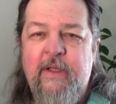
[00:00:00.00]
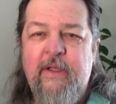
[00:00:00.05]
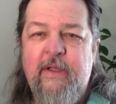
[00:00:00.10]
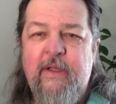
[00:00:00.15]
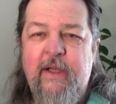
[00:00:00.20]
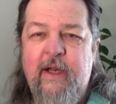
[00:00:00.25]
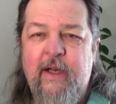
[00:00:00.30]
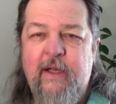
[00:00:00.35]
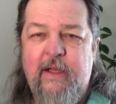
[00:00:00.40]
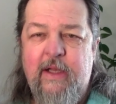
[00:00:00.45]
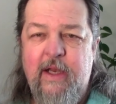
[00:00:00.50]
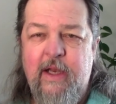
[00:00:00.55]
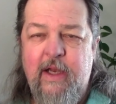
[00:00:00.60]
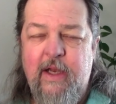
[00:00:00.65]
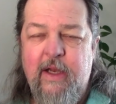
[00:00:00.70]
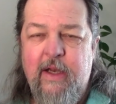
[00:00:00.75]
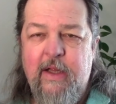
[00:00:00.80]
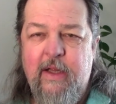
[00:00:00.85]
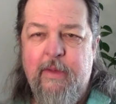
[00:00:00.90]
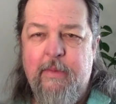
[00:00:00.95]
Then at the
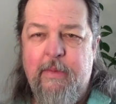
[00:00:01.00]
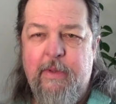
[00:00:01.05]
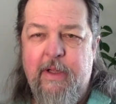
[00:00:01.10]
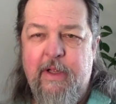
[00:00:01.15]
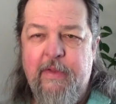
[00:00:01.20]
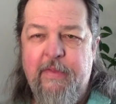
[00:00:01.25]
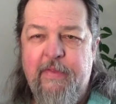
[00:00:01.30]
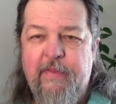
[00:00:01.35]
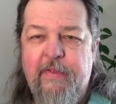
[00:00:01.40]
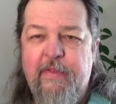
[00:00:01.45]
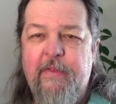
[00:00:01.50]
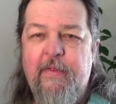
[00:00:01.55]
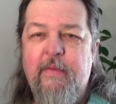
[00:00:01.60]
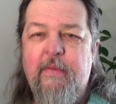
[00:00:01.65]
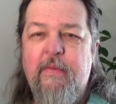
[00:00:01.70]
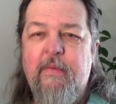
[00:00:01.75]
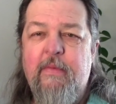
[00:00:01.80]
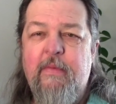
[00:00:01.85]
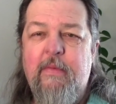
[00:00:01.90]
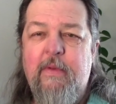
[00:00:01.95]
end of the month,
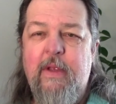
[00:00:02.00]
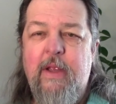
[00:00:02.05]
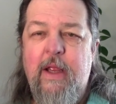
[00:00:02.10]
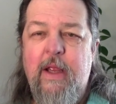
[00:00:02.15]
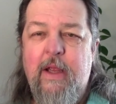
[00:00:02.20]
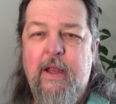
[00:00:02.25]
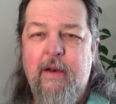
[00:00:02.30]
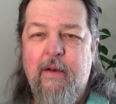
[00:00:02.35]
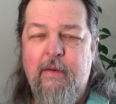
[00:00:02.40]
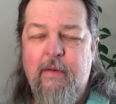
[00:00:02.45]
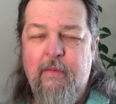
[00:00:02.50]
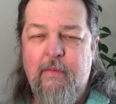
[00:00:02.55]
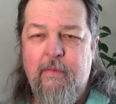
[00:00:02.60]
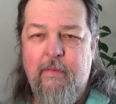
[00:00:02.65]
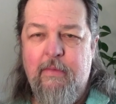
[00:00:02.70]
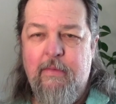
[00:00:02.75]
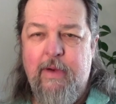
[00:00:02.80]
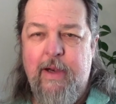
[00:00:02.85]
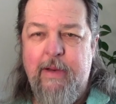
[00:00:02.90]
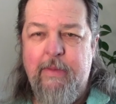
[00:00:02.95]
he can
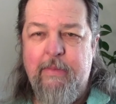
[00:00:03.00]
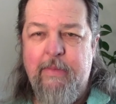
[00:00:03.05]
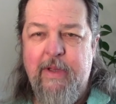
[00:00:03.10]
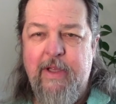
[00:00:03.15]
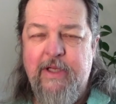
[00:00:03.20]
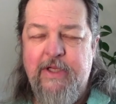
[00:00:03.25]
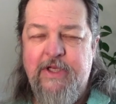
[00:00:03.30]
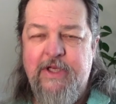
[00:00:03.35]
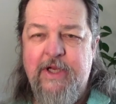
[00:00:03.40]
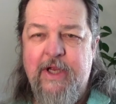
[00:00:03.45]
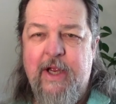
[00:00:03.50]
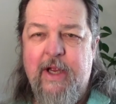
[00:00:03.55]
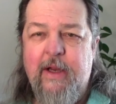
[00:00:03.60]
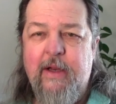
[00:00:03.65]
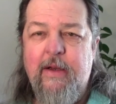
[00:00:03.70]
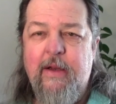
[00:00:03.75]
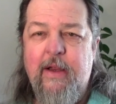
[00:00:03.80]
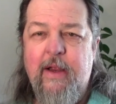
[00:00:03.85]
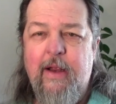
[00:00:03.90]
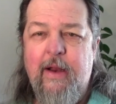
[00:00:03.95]
write me a
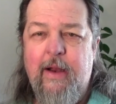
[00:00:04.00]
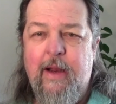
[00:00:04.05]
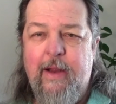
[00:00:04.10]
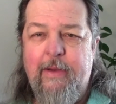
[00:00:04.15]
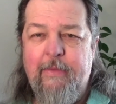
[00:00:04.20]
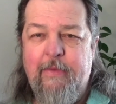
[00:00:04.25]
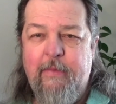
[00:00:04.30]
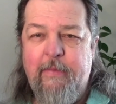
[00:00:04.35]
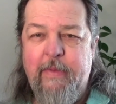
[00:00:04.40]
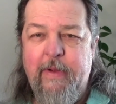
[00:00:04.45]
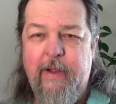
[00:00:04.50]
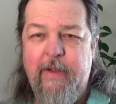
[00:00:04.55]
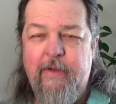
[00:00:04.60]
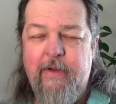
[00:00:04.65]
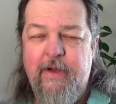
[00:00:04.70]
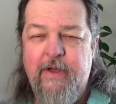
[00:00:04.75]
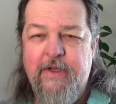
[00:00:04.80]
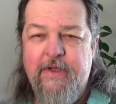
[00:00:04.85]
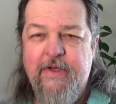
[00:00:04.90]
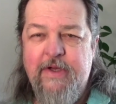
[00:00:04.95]
check, and I will pay
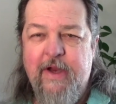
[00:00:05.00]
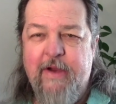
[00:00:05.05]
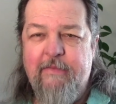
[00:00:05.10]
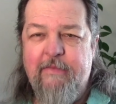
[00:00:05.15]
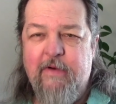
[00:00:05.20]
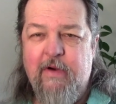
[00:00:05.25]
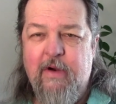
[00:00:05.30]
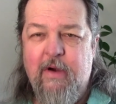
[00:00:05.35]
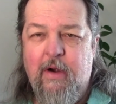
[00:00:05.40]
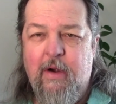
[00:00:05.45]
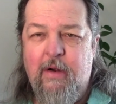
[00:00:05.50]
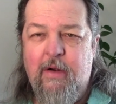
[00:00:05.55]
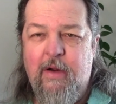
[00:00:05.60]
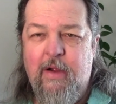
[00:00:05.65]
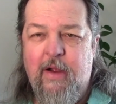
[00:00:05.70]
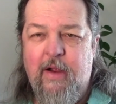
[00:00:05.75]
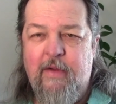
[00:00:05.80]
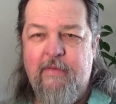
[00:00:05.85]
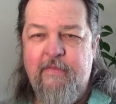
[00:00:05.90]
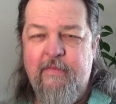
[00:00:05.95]
the Discover card
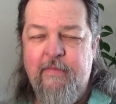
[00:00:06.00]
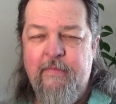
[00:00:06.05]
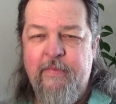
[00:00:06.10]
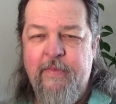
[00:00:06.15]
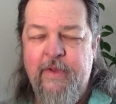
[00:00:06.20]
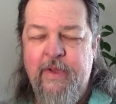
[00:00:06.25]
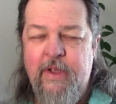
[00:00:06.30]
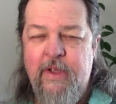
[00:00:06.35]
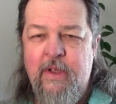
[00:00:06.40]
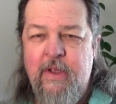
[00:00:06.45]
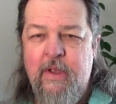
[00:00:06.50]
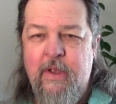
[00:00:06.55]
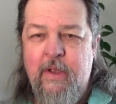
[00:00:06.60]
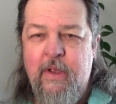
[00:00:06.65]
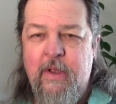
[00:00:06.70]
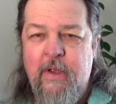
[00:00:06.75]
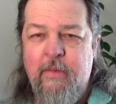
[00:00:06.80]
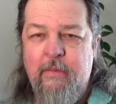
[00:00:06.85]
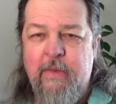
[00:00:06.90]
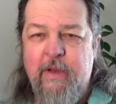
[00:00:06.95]
off.
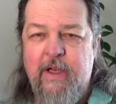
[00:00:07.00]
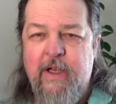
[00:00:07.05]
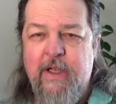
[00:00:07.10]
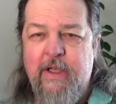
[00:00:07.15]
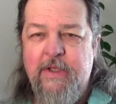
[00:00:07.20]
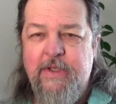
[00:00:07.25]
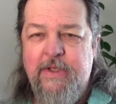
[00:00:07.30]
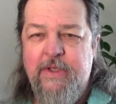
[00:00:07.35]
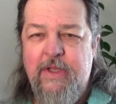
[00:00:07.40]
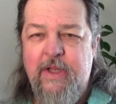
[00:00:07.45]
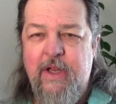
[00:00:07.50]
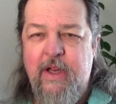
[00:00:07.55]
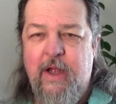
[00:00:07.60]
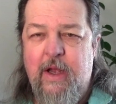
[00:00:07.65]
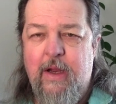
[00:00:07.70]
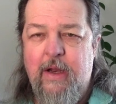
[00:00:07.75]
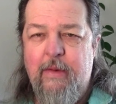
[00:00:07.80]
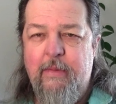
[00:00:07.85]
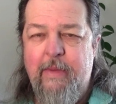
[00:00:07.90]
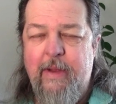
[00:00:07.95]
Because the
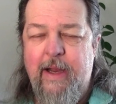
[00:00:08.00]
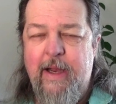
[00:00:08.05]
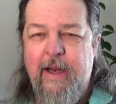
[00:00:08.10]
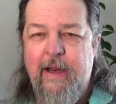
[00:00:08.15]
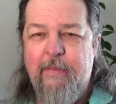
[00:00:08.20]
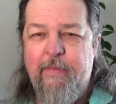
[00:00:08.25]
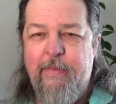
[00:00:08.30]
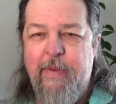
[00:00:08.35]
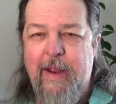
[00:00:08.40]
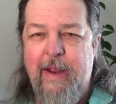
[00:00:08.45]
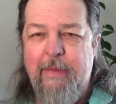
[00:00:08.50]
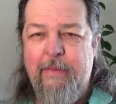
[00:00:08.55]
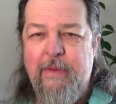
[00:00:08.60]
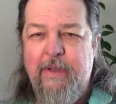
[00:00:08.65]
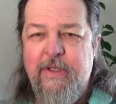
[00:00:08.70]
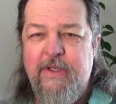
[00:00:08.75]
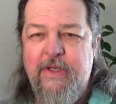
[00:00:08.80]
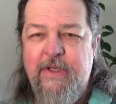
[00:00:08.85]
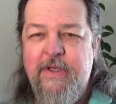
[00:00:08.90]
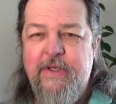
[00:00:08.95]
automatic
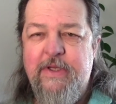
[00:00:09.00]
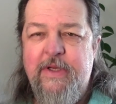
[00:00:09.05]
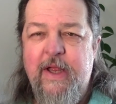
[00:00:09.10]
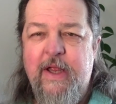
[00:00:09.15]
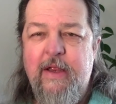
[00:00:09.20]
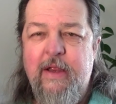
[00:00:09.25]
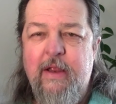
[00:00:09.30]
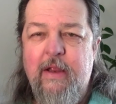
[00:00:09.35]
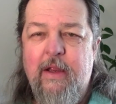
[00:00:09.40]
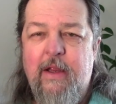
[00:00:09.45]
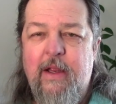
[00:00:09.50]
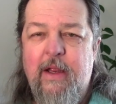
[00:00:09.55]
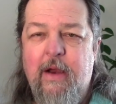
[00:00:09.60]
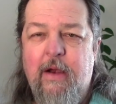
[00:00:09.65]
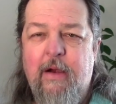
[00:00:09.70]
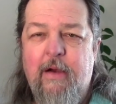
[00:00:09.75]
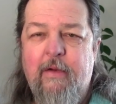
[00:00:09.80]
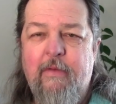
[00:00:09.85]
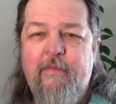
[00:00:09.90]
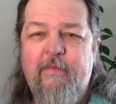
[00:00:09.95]
payments is taking
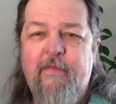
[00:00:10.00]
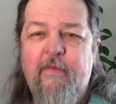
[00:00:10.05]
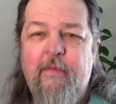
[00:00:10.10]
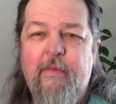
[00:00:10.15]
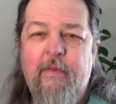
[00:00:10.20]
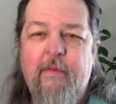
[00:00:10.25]
care of